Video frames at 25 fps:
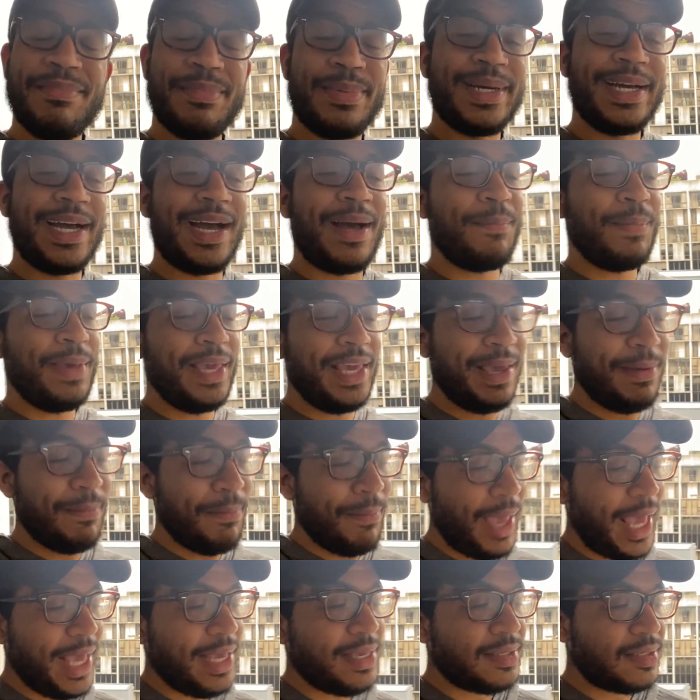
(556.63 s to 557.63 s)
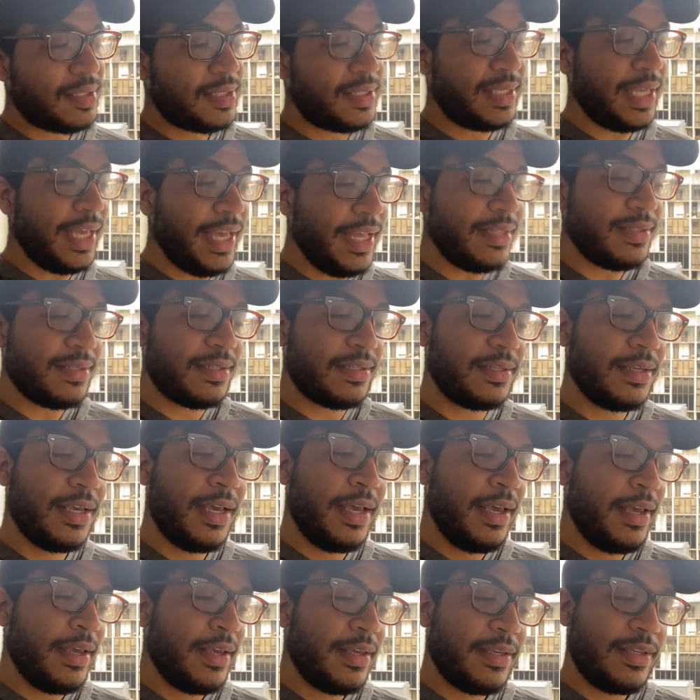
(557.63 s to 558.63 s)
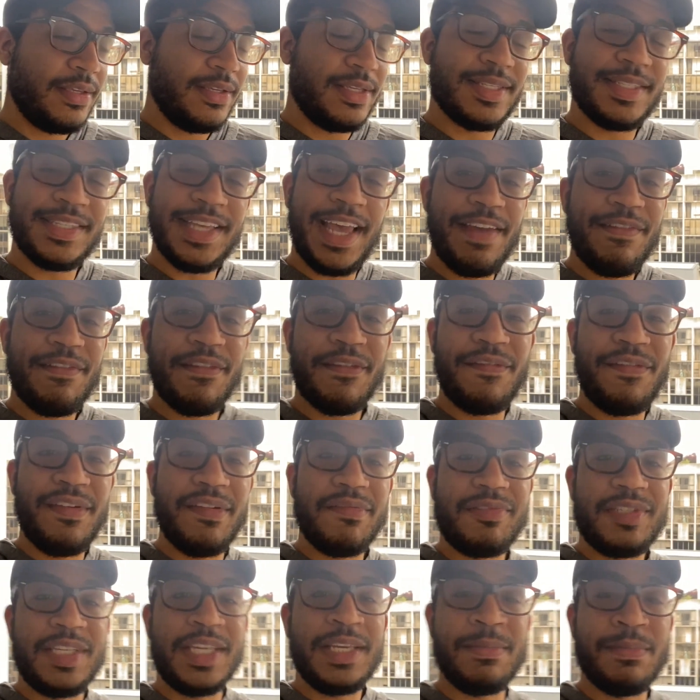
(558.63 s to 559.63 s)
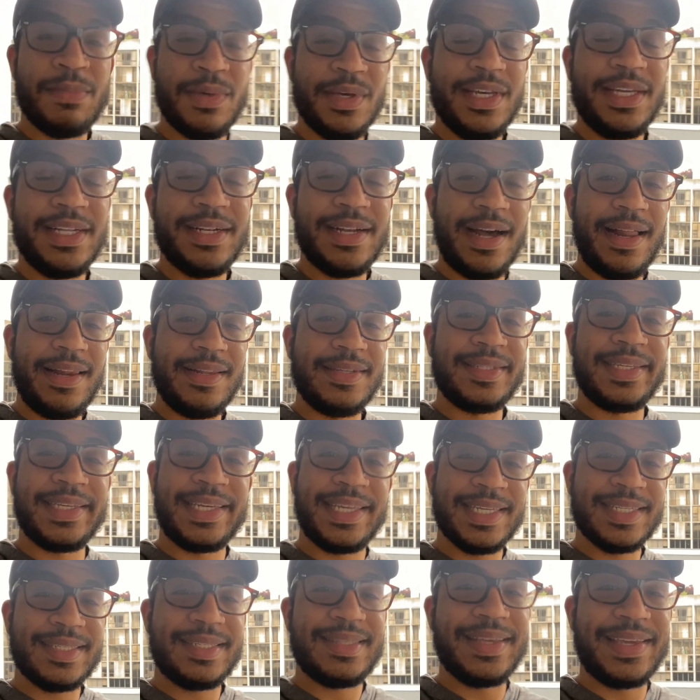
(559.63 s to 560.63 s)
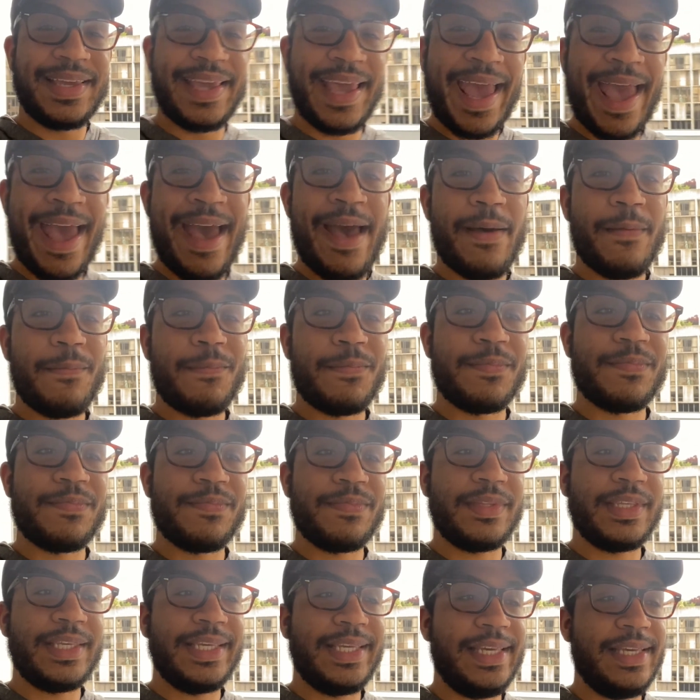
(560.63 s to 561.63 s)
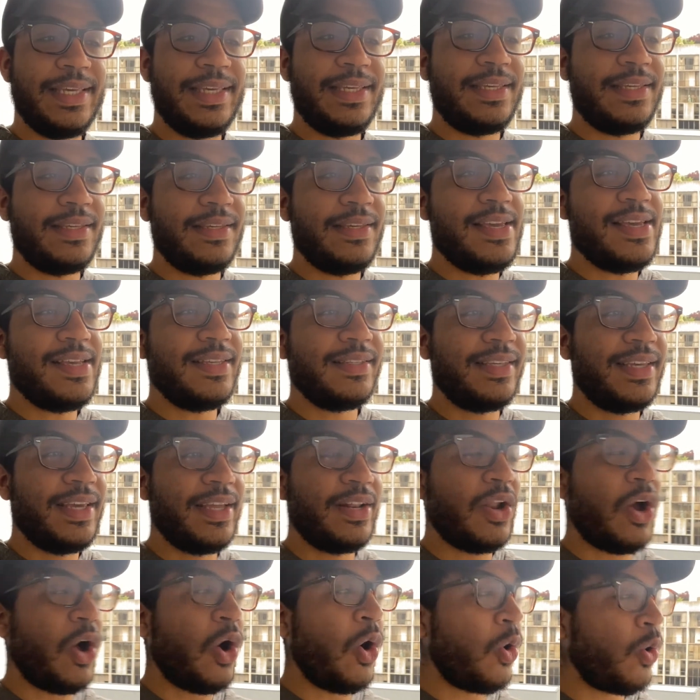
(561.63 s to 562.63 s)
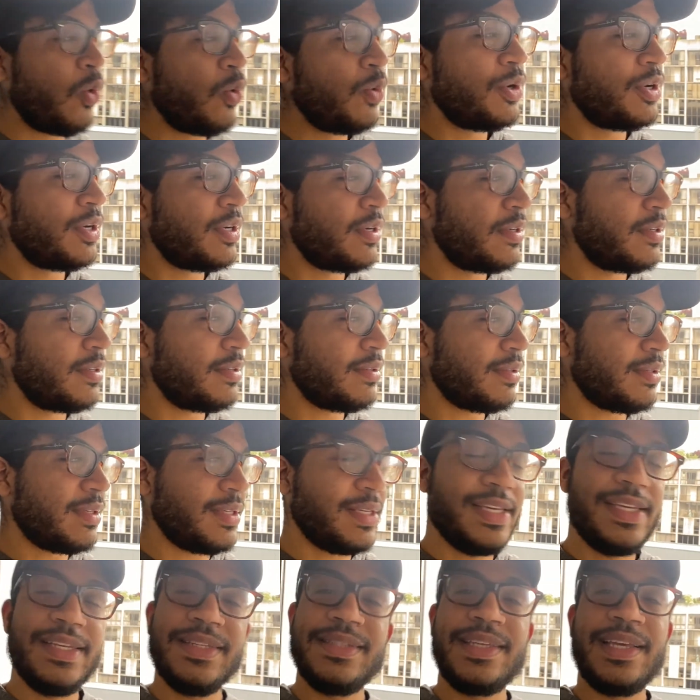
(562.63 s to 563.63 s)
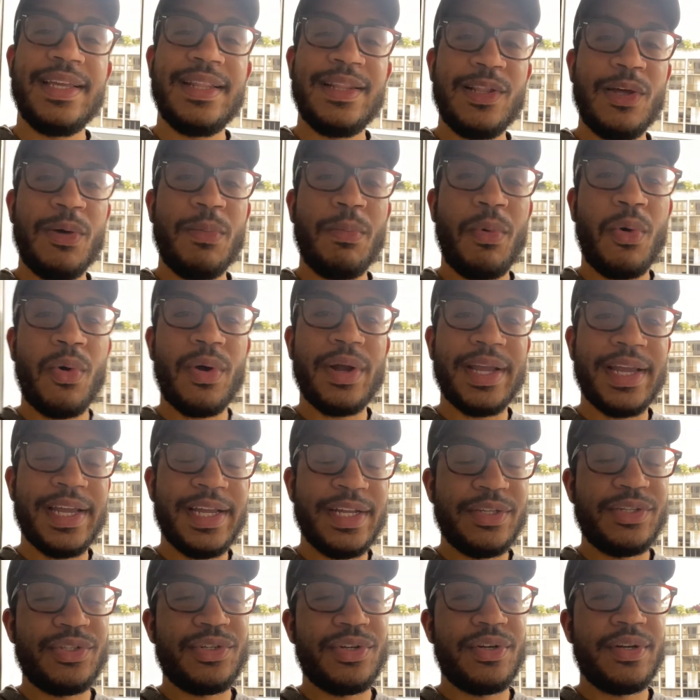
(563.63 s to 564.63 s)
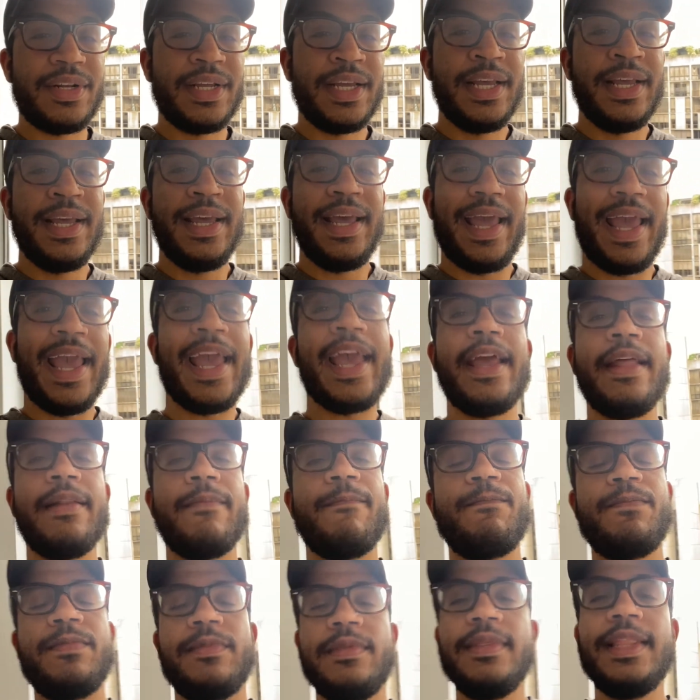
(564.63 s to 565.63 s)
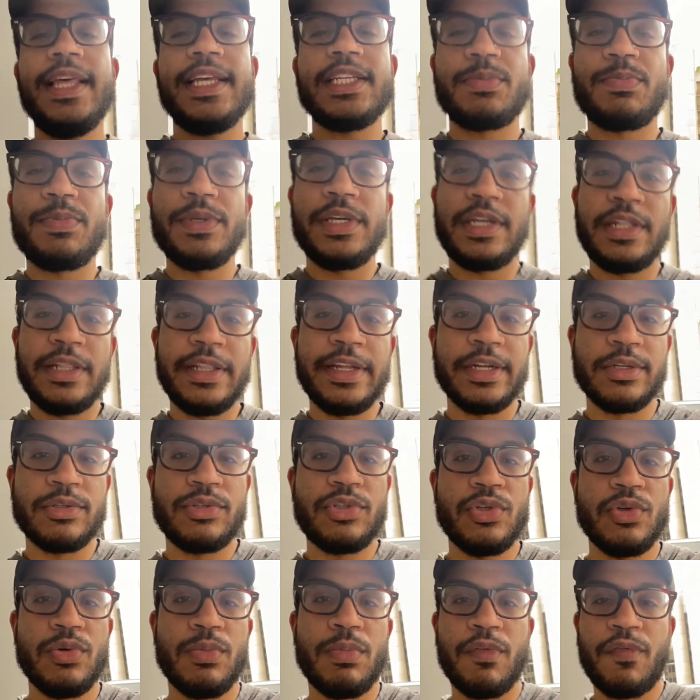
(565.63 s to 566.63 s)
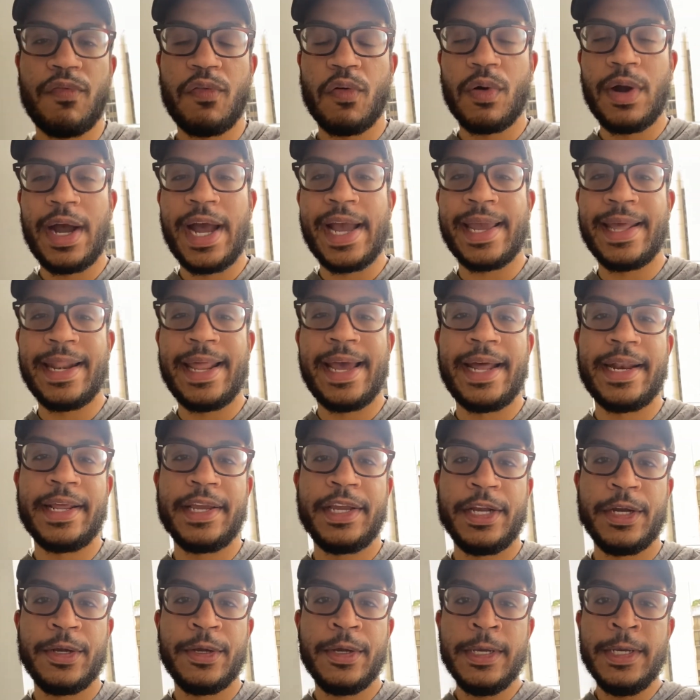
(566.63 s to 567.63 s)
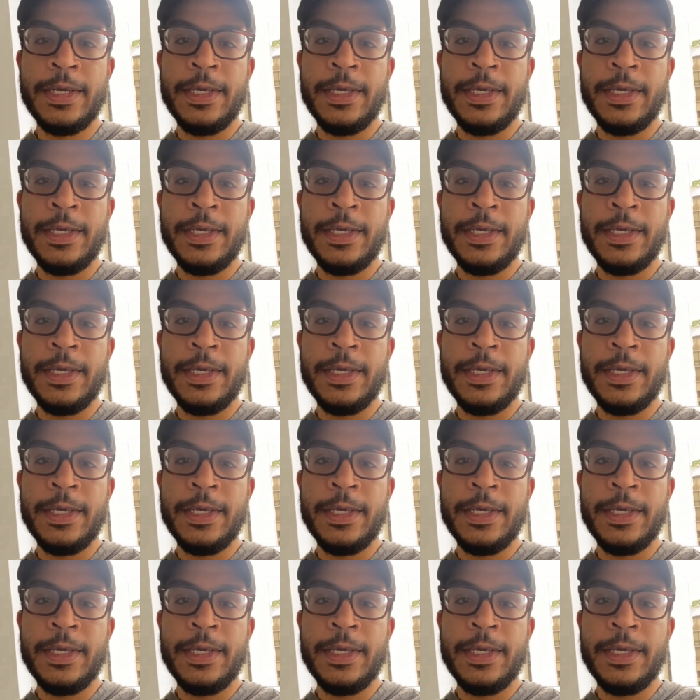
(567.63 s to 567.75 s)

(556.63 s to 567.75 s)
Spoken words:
But I mean, it makes sense. You're saving $15 million against the cap. He is getting older. He is getting a little more injured. And let's be clear, too, before I get out of here.